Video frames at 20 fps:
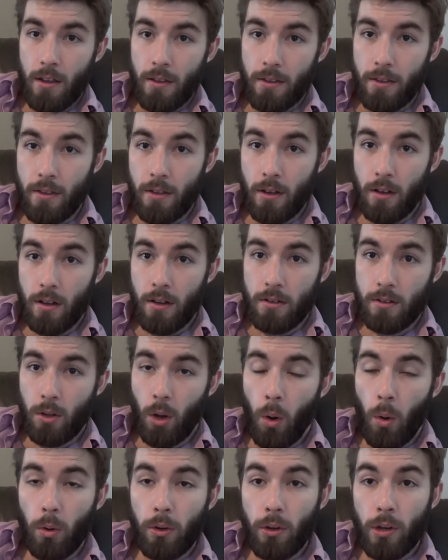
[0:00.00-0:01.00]
The
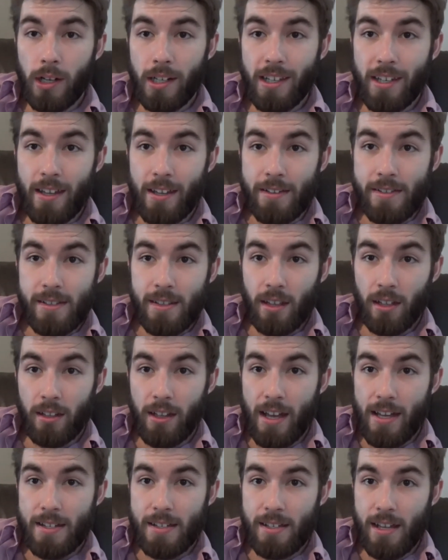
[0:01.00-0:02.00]
colder it gets, the
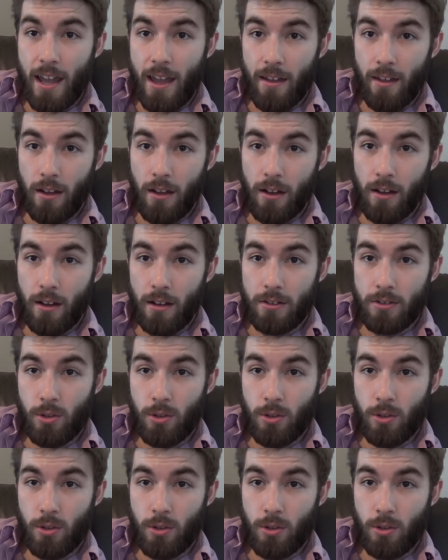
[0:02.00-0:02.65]
less uh,